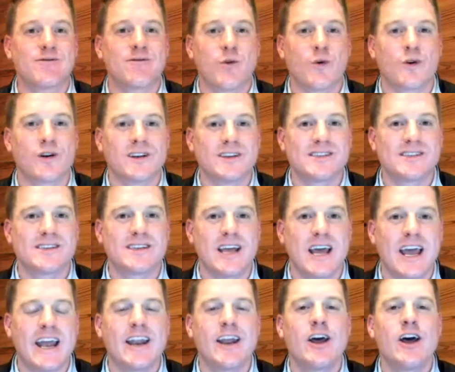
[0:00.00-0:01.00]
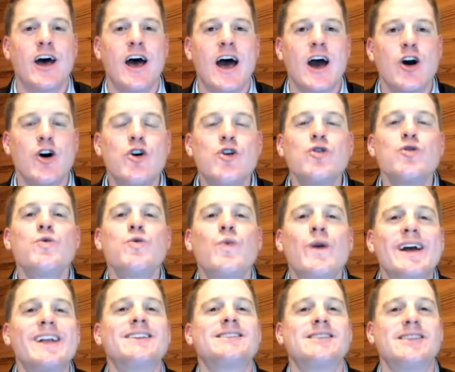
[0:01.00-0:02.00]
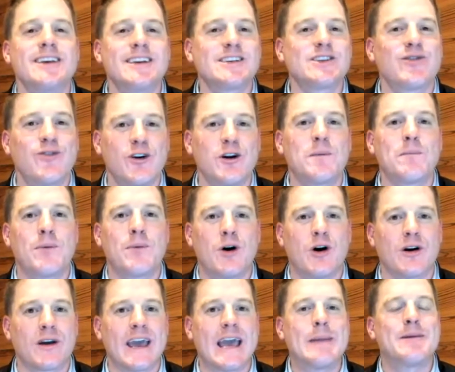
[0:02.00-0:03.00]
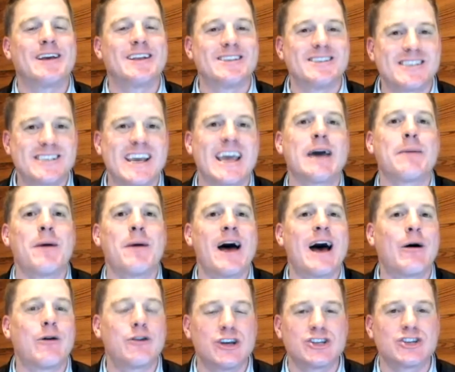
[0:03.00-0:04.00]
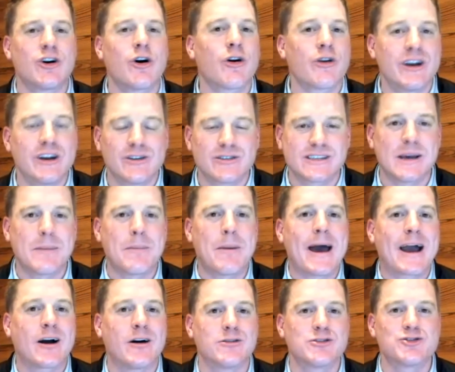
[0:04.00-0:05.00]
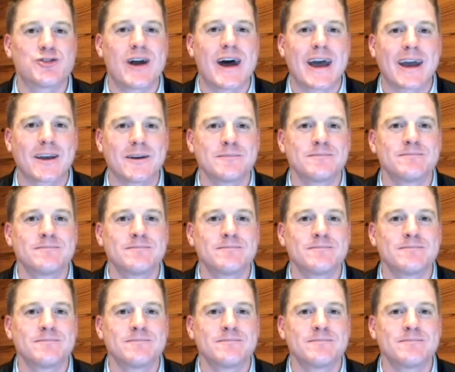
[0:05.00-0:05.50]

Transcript: Florida State. Who wins this football game? Can Sam Howell and the Tar Heels get back on track?